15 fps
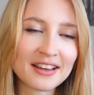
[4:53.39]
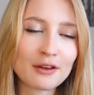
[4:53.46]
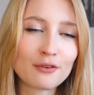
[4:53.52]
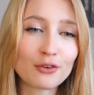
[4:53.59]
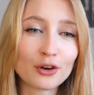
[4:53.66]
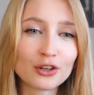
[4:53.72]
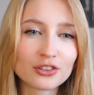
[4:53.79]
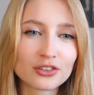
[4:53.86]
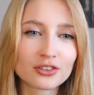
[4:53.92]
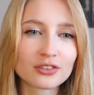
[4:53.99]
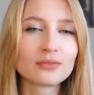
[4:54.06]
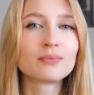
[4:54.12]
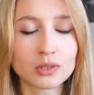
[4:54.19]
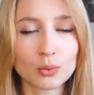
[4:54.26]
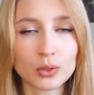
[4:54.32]

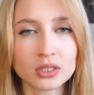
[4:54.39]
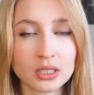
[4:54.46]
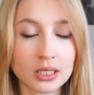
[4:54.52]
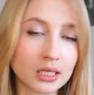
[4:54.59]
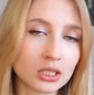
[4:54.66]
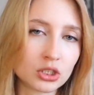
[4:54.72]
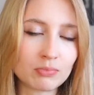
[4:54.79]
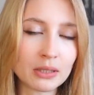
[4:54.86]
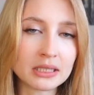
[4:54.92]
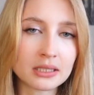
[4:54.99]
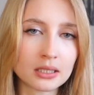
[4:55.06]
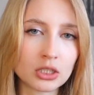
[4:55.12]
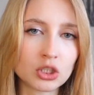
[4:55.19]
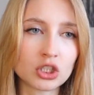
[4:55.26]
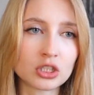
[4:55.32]
First, the one that I
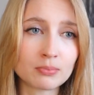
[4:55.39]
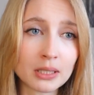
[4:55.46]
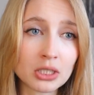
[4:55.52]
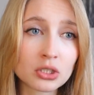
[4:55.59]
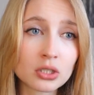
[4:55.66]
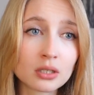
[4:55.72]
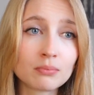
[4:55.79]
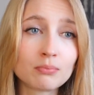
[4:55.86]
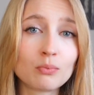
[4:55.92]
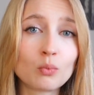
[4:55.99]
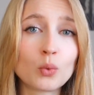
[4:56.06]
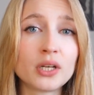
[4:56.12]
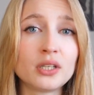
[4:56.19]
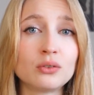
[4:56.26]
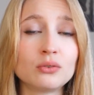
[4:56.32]
basically just mentioned:
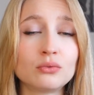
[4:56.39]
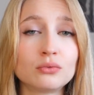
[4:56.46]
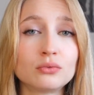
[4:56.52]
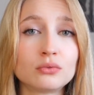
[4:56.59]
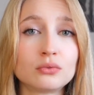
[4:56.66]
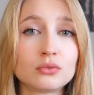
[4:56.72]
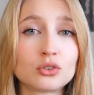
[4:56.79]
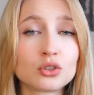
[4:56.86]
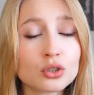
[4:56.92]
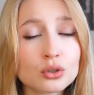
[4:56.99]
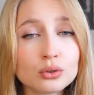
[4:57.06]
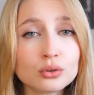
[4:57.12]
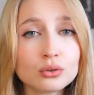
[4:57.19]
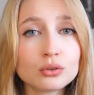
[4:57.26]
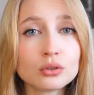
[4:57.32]
when you
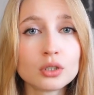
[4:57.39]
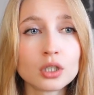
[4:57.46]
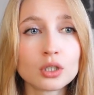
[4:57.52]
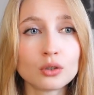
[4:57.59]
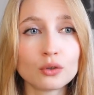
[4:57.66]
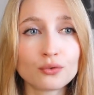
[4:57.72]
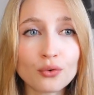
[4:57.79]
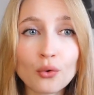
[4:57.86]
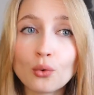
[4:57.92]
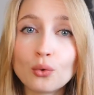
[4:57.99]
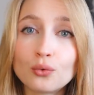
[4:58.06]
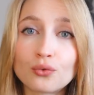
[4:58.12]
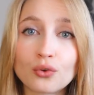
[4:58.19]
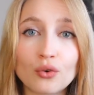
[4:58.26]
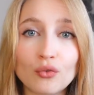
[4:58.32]
chew your
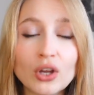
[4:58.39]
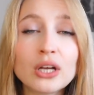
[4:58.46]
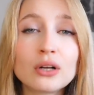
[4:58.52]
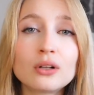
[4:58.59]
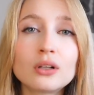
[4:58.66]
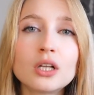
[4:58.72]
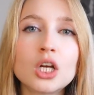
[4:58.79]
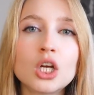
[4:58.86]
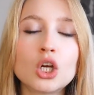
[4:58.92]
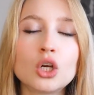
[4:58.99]
food for real,